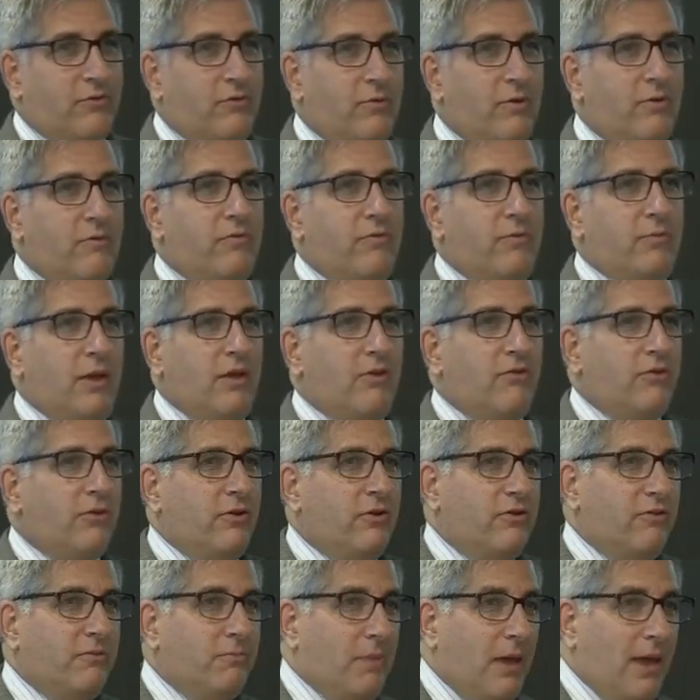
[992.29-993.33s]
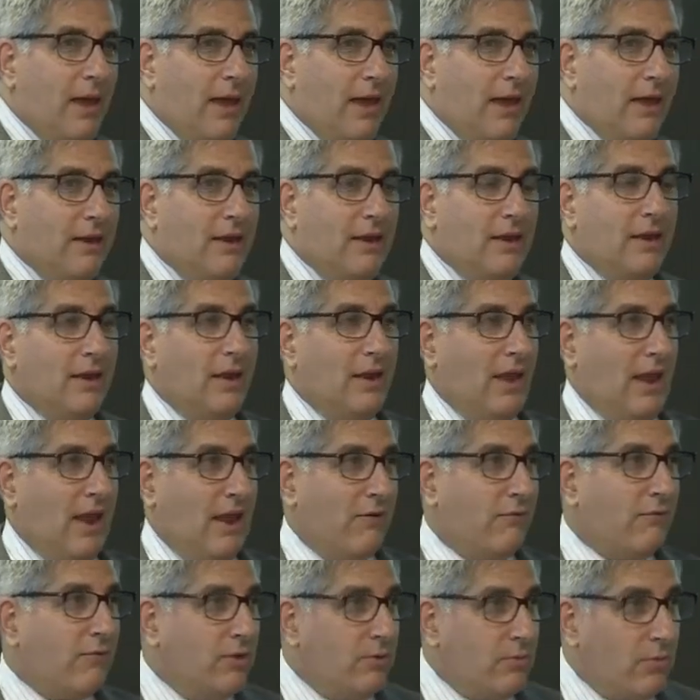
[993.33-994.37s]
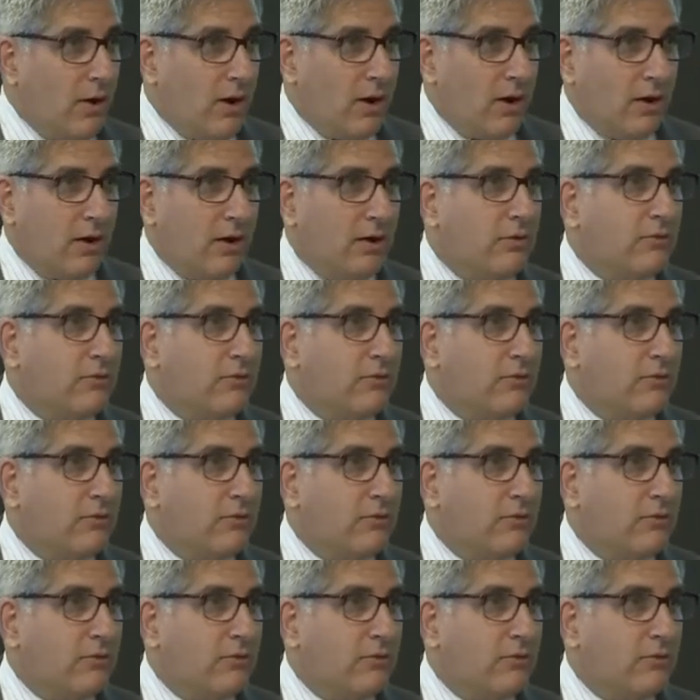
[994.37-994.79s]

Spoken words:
So inflammation is bad everywhere.